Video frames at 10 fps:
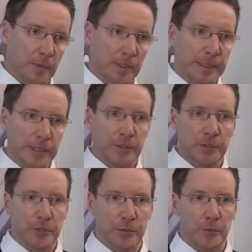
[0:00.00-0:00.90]
lead
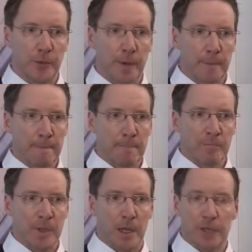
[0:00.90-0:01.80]
to
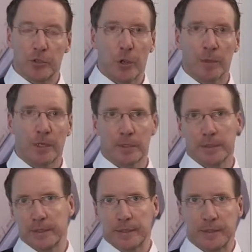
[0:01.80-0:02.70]
thermal